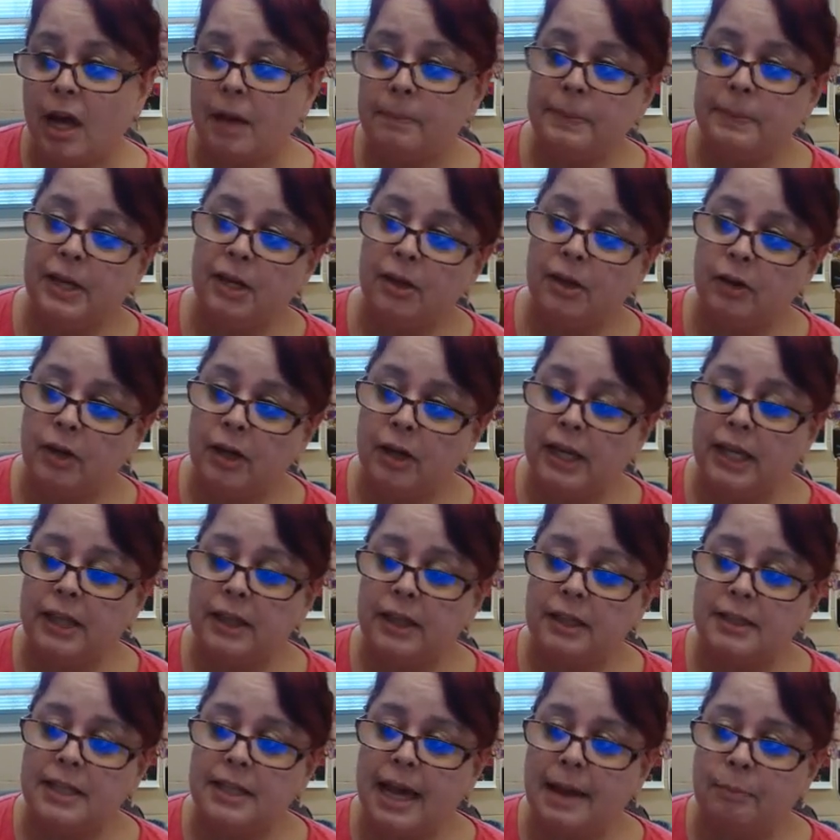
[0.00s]
Up here in
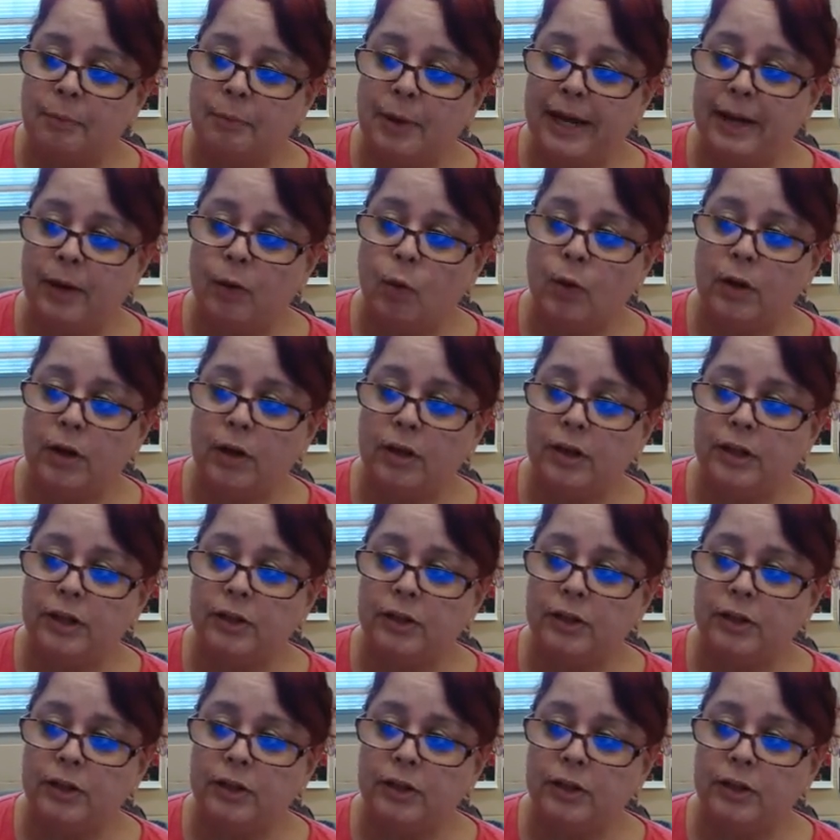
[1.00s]
the top right corner,